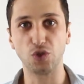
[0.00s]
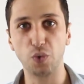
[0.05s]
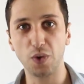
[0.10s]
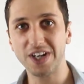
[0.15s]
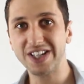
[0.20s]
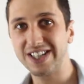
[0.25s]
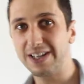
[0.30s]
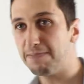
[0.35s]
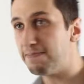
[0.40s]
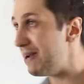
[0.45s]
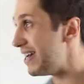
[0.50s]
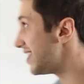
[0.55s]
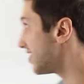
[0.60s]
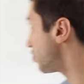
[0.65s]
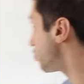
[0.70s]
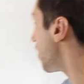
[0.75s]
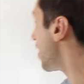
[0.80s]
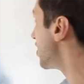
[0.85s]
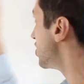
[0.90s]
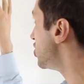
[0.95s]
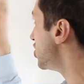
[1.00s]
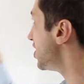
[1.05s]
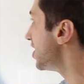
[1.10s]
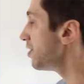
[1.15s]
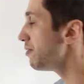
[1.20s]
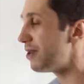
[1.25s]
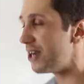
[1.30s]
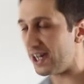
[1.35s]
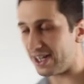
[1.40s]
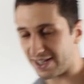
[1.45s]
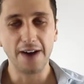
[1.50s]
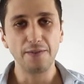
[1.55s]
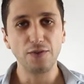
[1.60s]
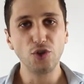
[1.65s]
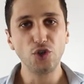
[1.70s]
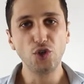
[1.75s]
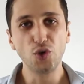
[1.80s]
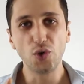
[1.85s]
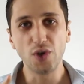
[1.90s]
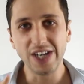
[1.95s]
What is the best strategy? Here it is.
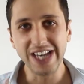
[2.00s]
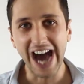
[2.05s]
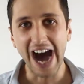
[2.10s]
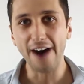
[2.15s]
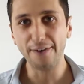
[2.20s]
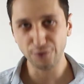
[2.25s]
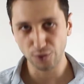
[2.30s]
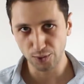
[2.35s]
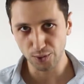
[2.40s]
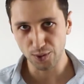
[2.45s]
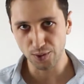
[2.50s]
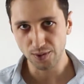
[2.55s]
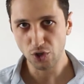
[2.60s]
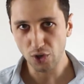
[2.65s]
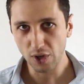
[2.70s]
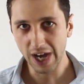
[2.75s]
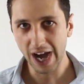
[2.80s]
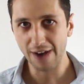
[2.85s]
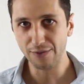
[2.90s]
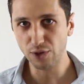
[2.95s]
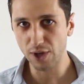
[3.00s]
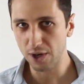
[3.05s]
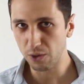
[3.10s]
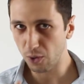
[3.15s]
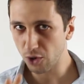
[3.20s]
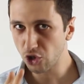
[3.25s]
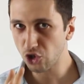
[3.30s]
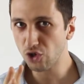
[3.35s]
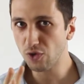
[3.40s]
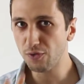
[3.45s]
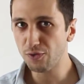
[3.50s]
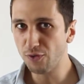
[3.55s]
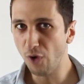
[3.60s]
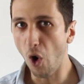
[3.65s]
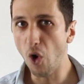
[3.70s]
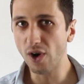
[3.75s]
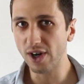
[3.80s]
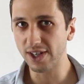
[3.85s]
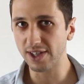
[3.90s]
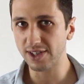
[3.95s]
You have to, and I want you to
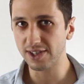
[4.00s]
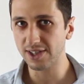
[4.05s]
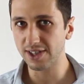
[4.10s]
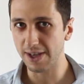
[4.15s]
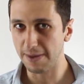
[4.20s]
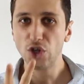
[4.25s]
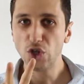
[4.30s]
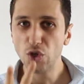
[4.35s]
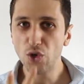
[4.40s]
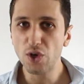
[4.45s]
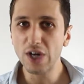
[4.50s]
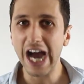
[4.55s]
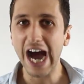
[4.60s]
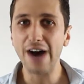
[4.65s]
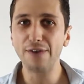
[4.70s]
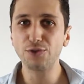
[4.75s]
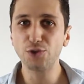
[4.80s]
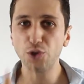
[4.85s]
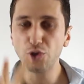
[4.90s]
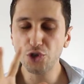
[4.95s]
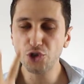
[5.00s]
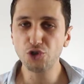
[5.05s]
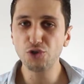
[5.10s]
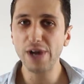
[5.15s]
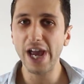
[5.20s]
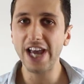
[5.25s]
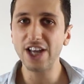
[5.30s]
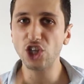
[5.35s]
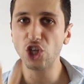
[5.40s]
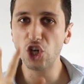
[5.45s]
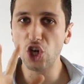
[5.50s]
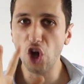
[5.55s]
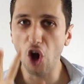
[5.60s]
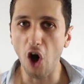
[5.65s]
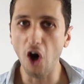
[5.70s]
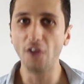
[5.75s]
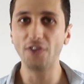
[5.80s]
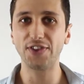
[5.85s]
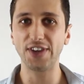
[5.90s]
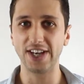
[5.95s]
focus, and you have to create
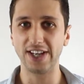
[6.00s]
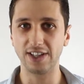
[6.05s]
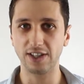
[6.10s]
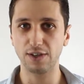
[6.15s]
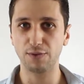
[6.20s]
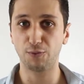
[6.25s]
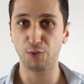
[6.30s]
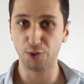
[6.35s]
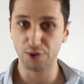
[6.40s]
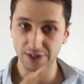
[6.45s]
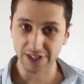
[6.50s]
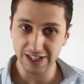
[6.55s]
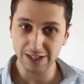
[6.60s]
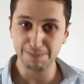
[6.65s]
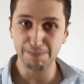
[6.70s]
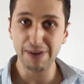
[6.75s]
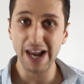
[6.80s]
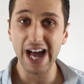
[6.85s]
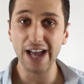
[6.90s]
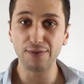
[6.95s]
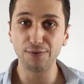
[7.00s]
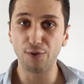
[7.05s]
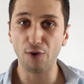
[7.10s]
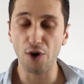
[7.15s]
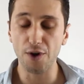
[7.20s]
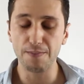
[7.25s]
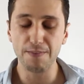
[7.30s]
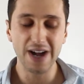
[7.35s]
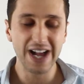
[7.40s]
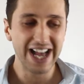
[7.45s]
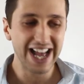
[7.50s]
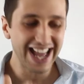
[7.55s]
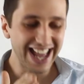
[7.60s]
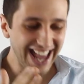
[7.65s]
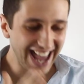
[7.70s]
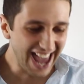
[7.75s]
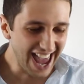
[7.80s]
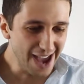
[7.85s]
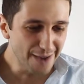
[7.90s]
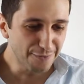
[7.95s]
content for this platform
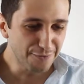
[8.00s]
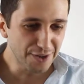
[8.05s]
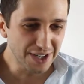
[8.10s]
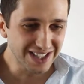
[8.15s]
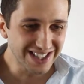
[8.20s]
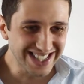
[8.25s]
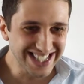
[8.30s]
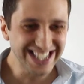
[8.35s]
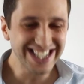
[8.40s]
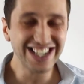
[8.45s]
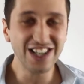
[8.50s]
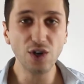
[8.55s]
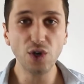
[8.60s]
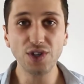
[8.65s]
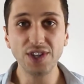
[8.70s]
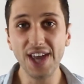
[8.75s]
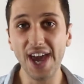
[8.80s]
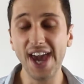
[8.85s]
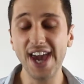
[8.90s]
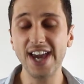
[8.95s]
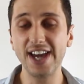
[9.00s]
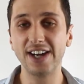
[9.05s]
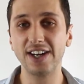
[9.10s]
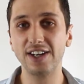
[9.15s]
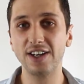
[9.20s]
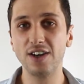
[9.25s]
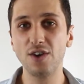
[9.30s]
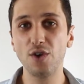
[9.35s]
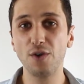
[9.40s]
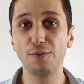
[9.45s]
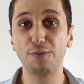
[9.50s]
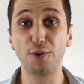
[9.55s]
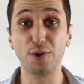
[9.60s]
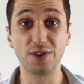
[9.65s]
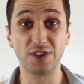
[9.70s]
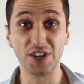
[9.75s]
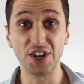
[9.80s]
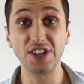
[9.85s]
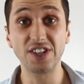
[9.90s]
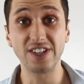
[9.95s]
every single day for
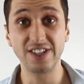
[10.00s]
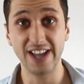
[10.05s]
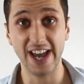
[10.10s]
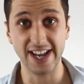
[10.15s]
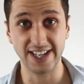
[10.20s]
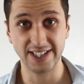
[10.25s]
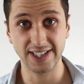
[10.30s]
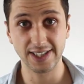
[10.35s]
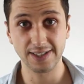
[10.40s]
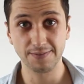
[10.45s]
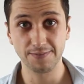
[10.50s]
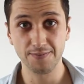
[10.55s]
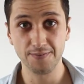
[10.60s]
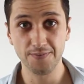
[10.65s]
30 days.